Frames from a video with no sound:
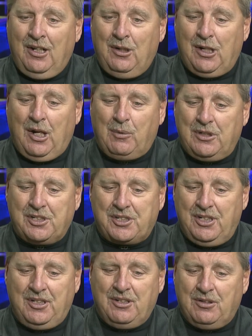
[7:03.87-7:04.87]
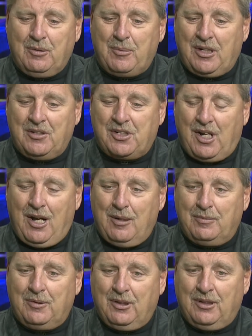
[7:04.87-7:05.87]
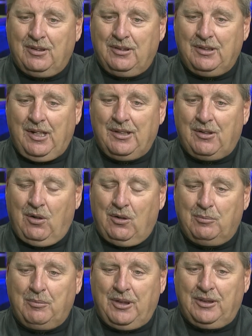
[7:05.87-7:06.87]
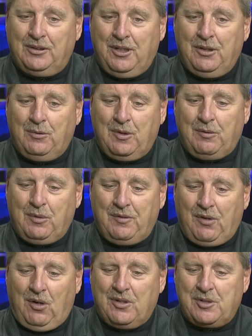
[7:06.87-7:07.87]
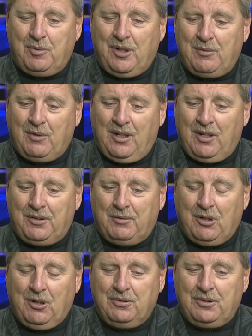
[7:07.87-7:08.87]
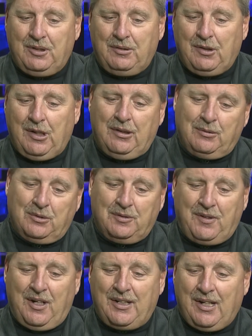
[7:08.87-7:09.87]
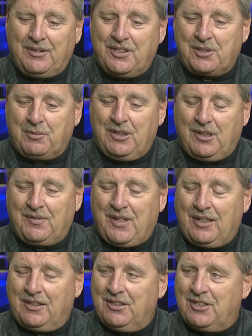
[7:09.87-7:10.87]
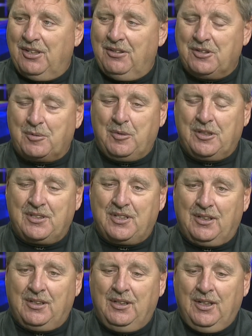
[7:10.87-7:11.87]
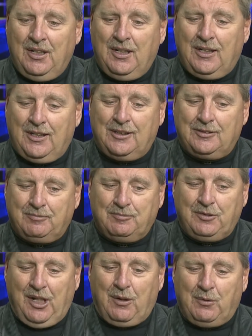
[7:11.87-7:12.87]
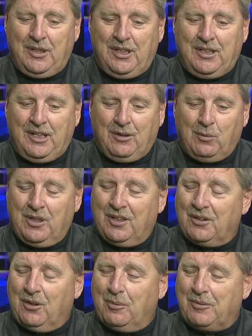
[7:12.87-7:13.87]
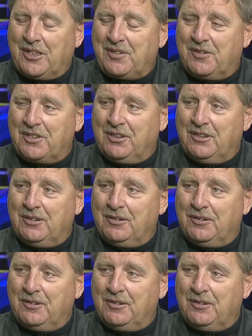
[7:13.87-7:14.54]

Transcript: Yeah, we just need to do a better job at home. We've always played well on the road, and we'll find out this week if that continues. But yeah, we need to get a win at home, that's for certain.